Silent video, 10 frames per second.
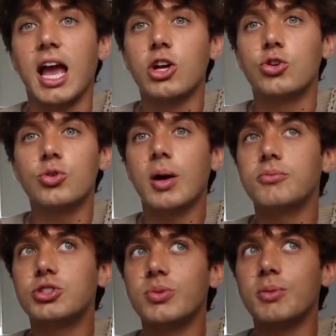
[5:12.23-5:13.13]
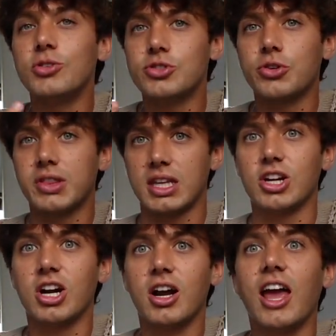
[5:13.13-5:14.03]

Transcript: I grew up doing musical theater,